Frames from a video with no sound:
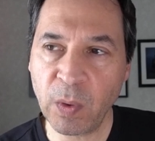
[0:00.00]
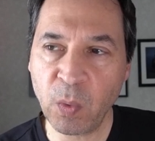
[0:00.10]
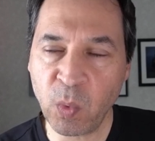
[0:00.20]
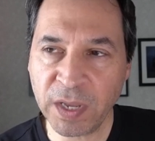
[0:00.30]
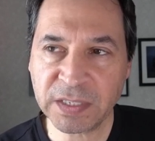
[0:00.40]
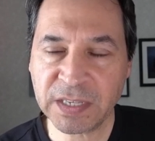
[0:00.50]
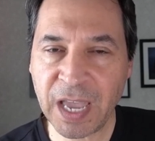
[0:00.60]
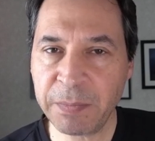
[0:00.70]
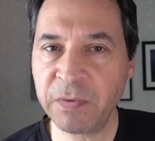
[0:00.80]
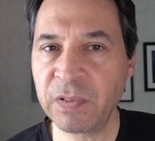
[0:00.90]
what
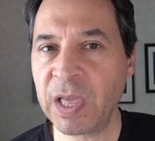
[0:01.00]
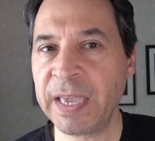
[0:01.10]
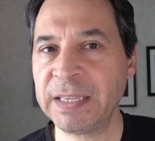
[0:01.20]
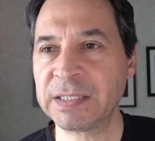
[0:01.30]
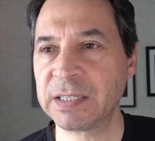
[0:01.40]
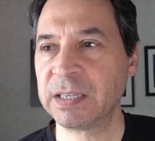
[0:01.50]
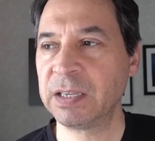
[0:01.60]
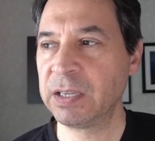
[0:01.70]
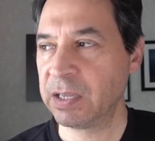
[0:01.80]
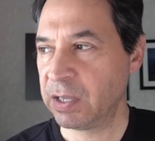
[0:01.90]
type of light
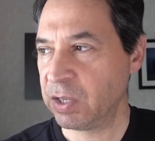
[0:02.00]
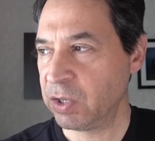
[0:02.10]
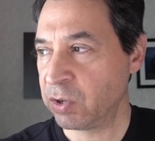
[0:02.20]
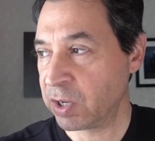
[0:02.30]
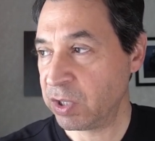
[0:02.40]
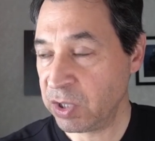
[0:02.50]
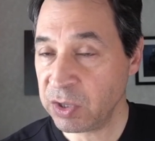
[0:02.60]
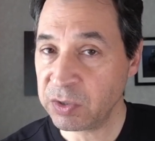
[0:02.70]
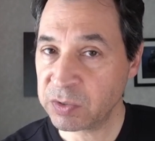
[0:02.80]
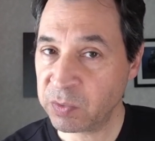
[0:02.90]
you're going to
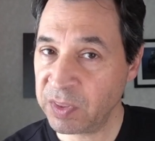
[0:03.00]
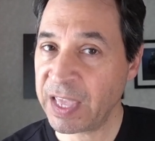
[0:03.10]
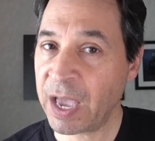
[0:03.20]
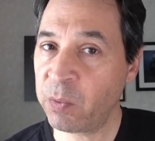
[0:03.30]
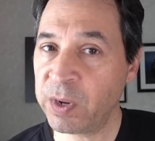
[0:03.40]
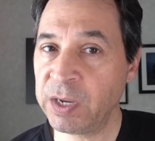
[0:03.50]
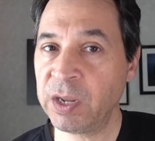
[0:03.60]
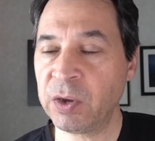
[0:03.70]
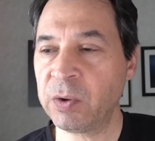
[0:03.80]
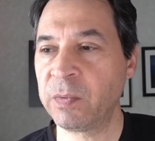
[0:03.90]
use with that
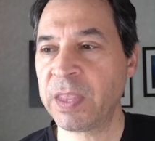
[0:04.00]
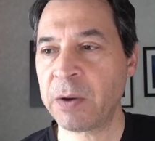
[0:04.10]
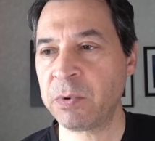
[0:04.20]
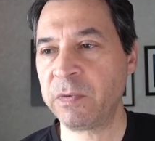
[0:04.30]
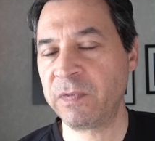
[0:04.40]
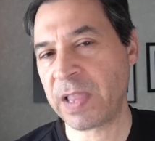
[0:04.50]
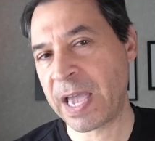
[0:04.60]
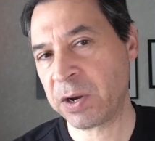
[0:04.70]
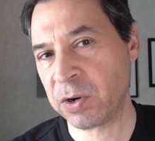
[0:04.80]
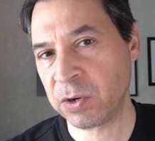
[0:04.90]
window that will
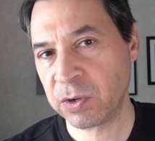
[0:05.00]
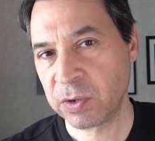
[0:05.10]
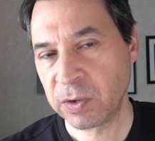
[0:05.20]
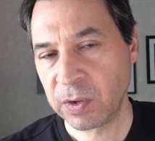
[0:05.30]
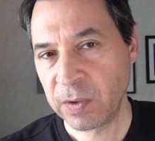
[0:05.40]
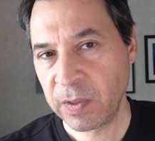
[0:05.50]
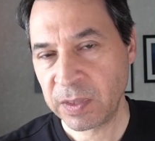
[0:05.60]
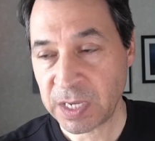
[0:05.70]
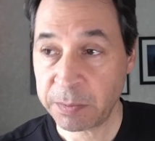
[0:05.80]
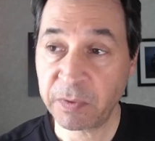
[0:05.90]
flatter the
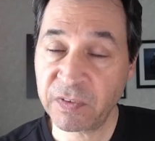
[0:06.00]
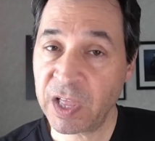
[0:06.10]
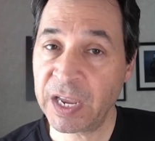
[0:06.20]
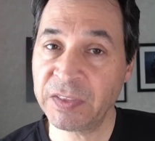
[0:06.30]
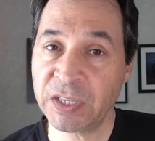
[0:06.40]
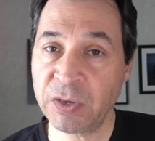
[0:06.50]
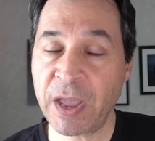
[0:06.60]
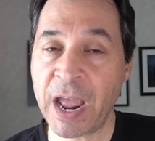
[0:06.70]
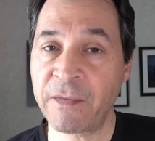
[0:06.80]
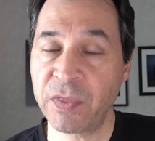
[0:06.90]
type of client that you
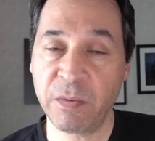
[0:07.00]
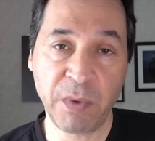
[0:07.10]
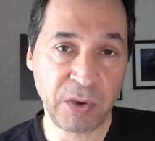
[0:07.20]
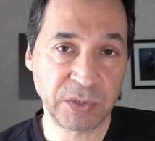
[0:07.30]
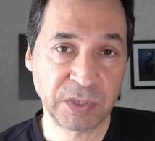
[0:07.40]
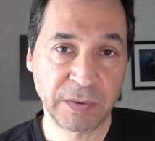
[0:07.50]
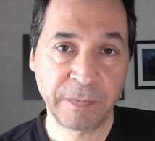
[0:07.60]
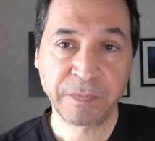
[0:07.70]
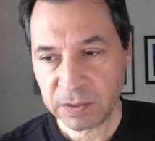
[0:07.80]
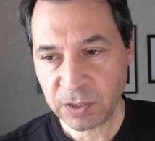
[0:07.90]
have the most.
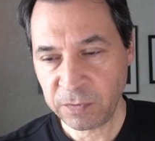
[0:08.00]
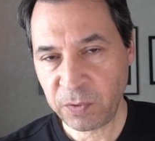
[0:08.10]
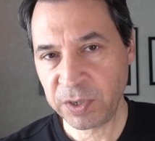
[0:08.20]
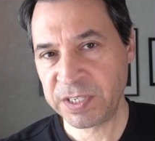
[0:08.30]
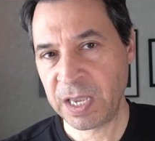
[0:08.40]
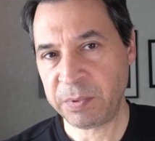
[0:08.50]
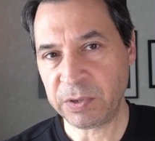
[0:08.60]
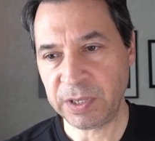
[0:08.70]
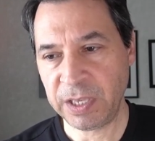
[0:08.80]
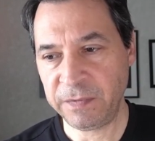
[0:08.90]
So for
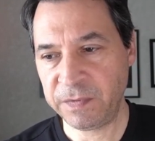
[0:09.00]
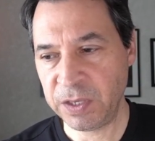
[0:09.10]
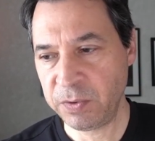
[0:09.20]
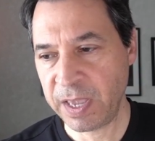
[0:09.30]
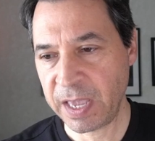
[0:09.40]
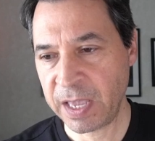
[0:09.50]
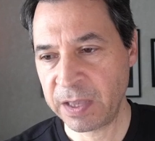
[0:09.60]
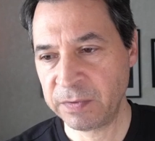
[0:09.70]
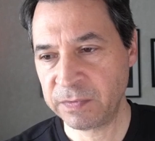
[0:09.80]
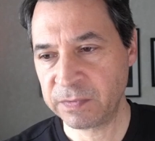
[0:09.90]
example, if you
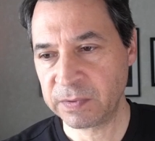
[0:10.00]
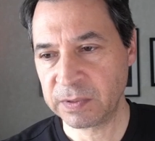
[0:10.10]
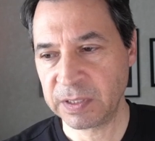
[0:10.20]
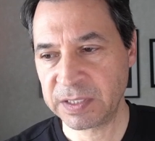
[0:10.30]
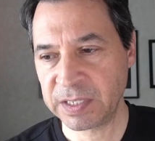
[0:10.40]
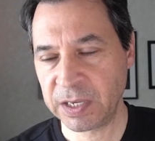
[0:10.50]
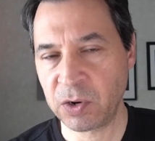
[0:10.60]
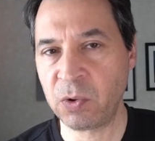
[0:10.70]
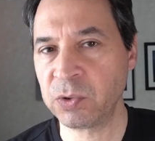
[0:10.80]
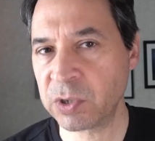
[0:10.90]
have, let's say, an
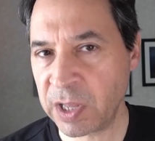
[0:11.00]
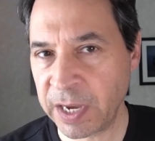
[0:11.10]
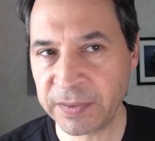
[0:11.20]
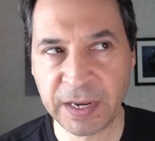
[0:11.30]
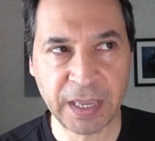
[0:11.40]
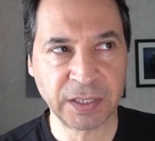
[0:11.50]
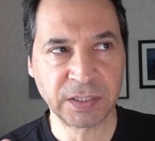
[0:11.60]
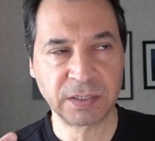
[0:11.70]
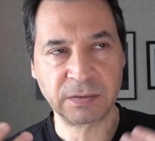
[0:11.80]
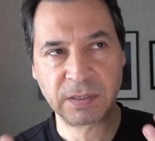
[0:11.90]
older client that
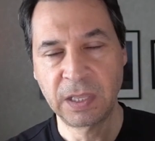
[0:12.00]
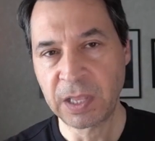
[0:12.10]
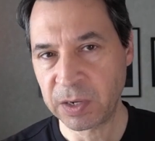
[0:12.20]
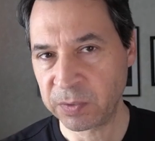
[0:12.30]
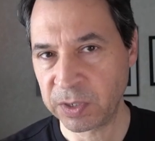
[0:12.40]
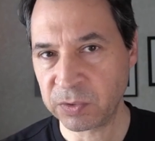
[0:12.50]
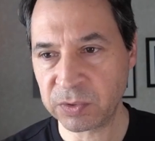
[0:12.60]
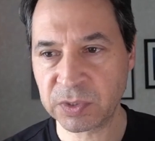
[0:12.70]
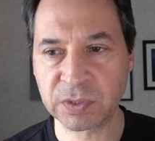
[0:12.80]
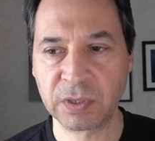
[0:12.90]
has a lot of
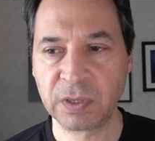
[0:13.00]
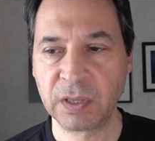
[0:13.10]
wrinkles,